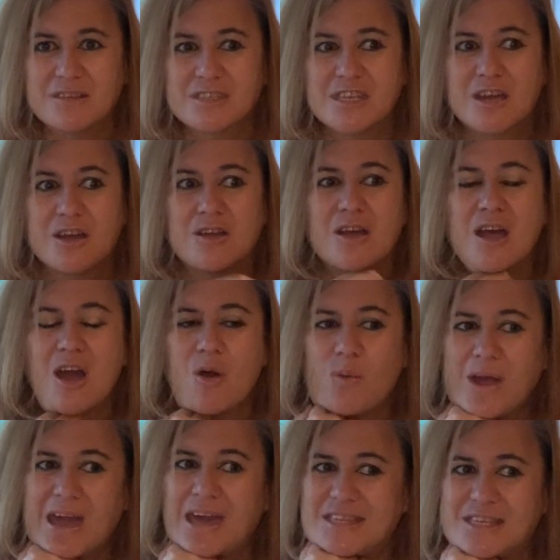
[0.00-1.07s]
So we
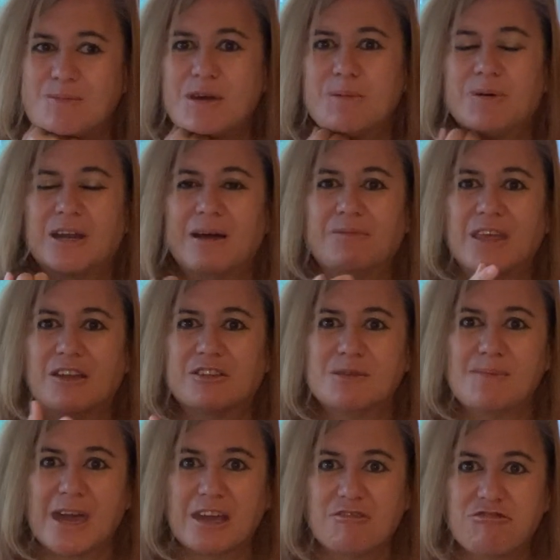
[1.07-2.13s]
had somebody put up there to
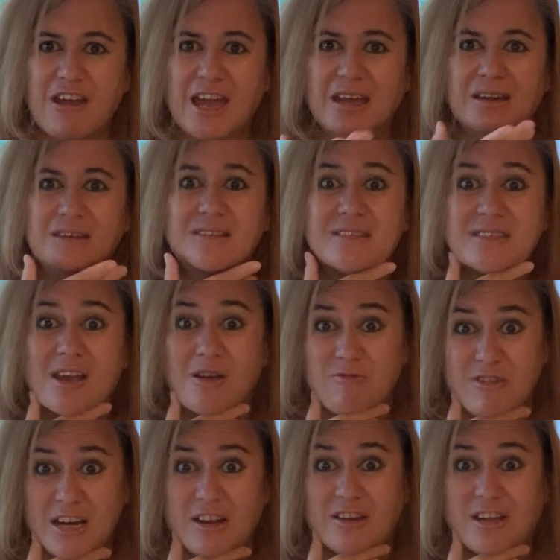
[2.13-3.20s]
make crackers, so I'm
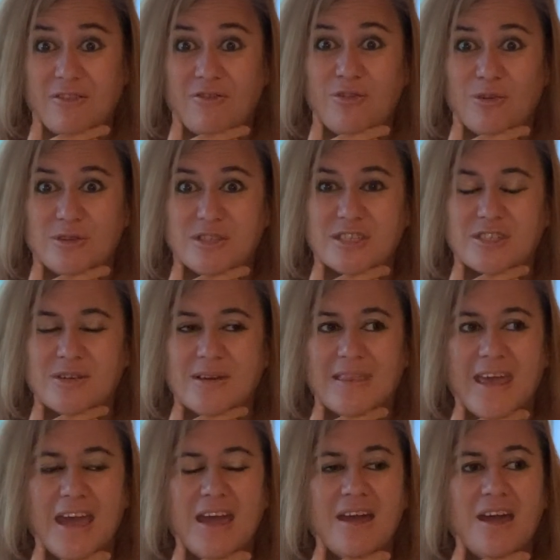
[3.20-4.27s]
really looking forward to doing
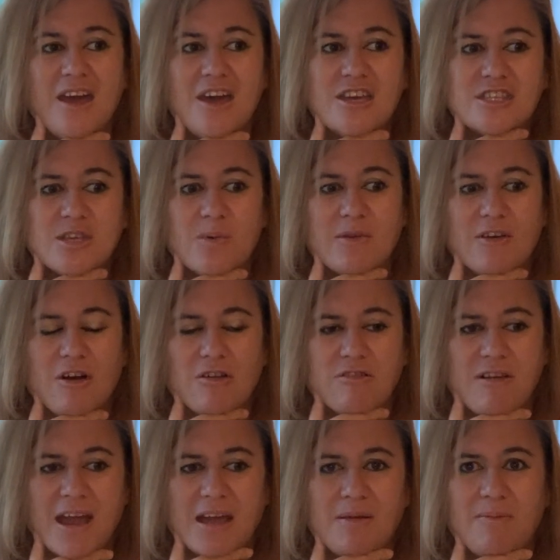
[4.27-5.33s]
that. So we've got
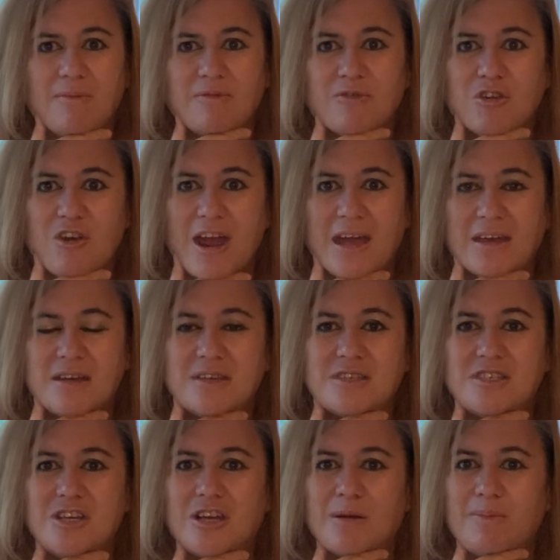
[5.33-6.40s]

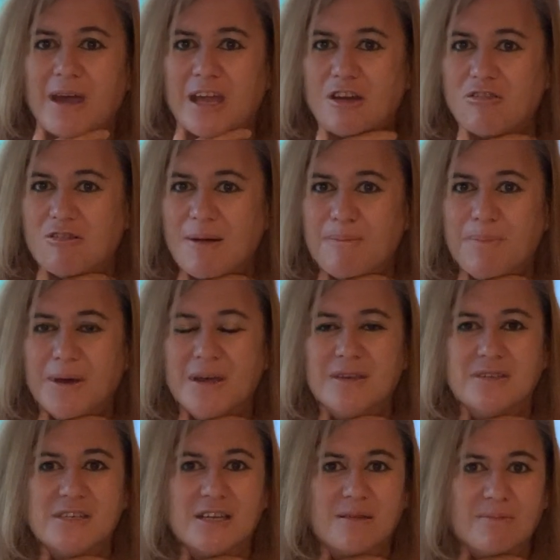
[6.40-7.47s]
crackers, you can make
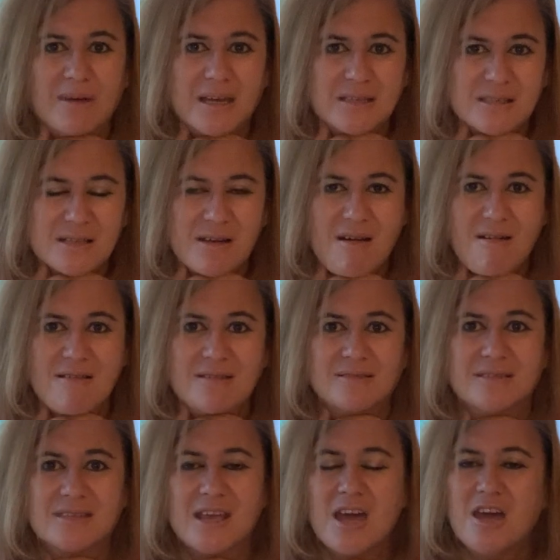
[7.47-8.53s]
crumpets, you can make
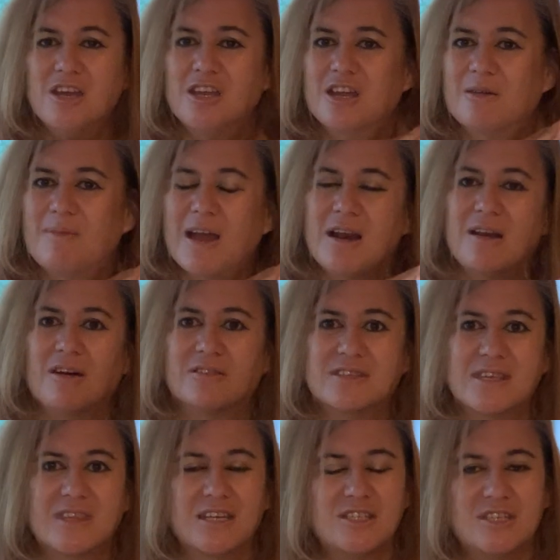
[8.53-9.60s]
scones, you can make lots
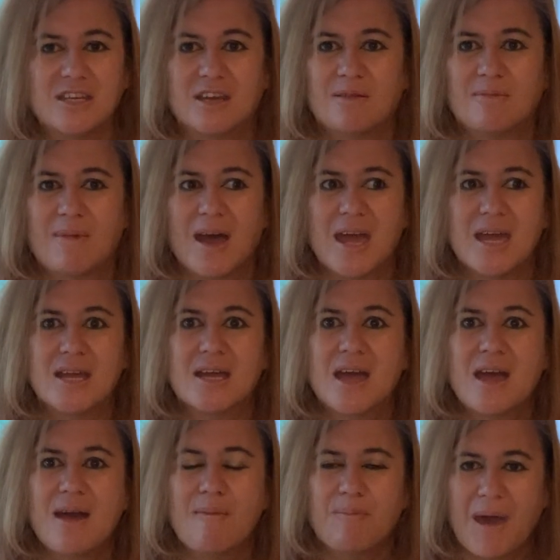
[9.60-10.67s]
of things, you can make
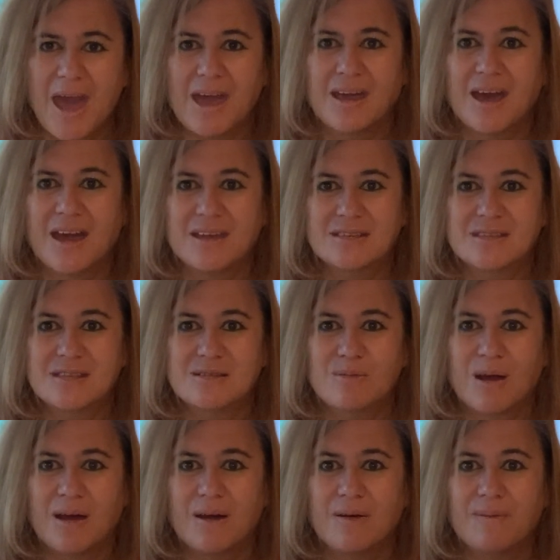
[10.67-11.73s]
pancakes as
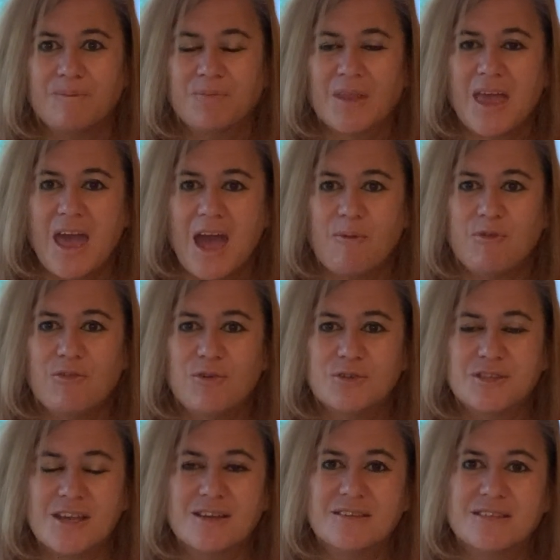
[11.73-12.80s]
well. And we've
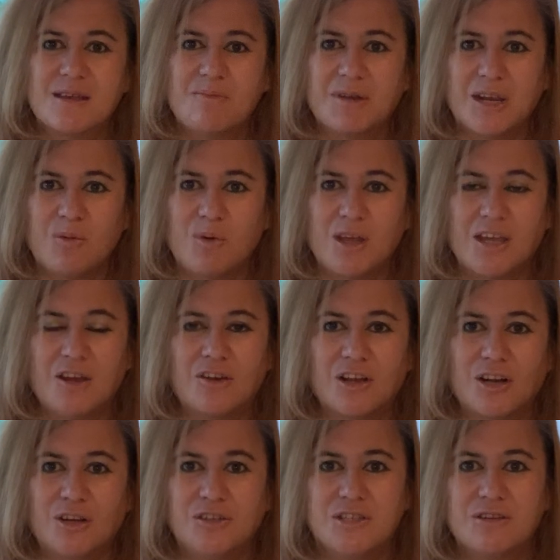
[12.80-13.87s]
also got somebody working on a
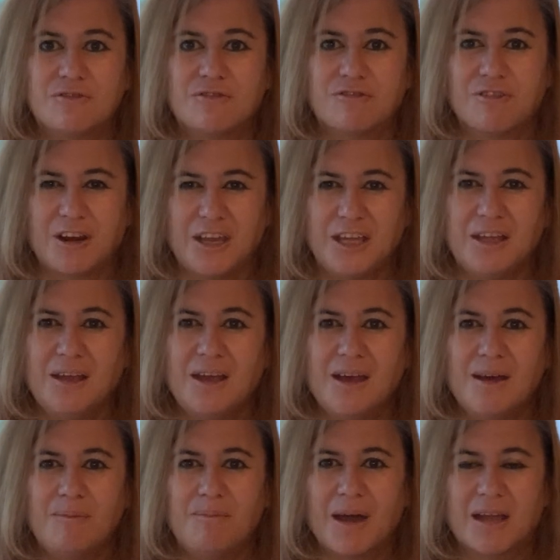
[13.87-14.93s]
gluten-free
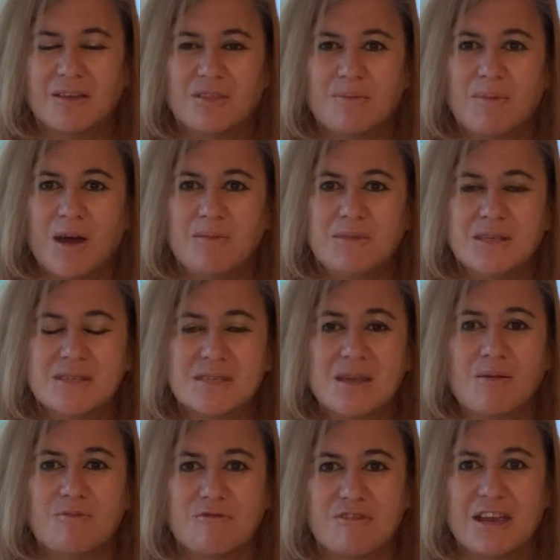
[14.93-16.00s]
bug at the moment, so
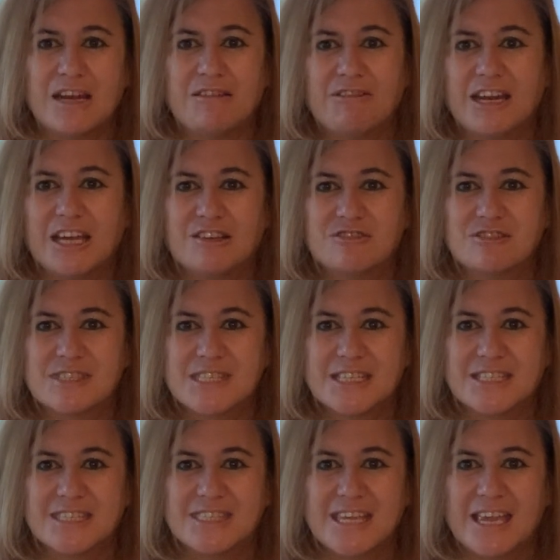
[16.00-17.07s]
I'm really interested
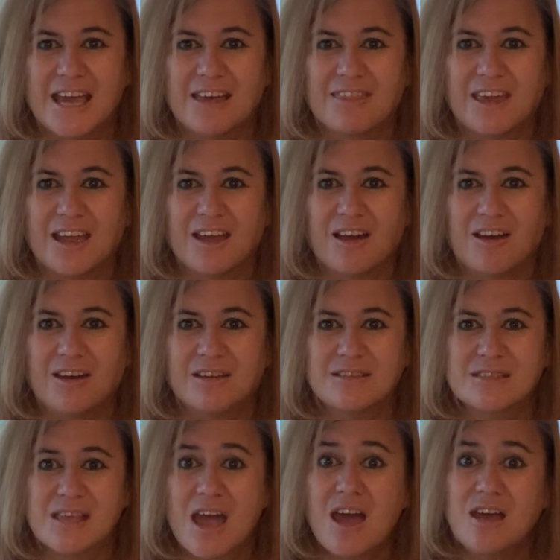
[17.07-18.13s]
to see how that
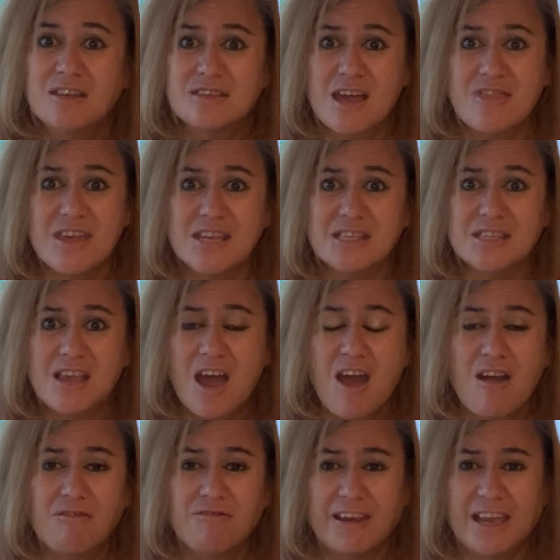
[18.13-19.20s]
goes. So this
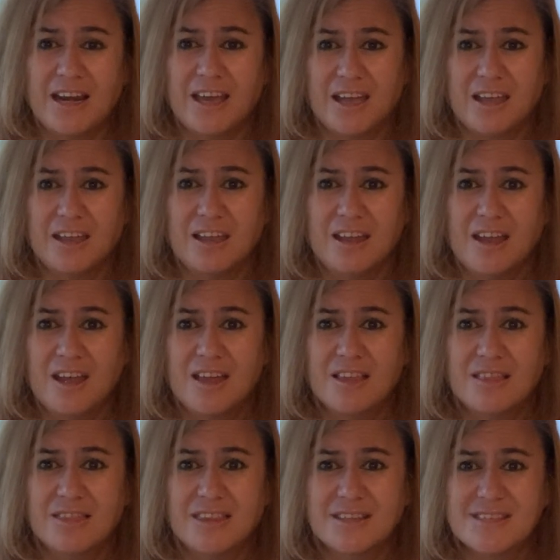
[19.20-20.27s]

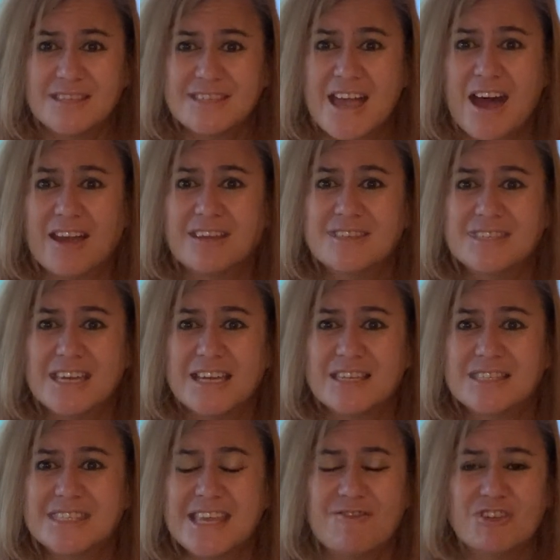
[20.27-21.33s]
is now, I can see
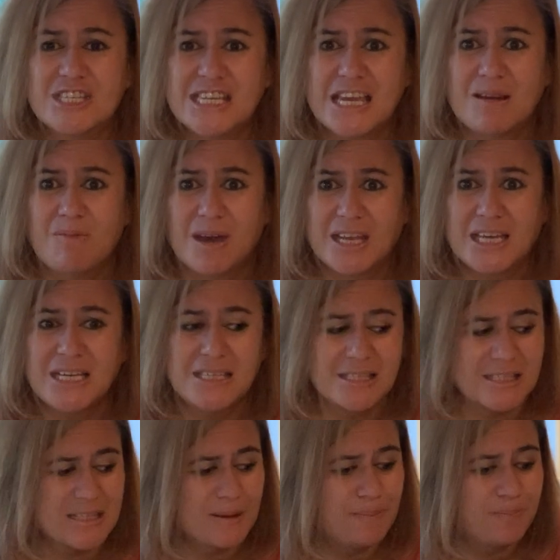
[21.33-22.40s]
it's 17
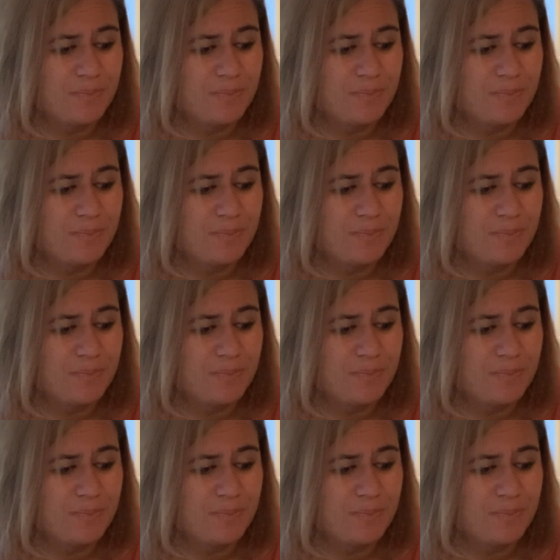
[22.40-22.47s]
minutes.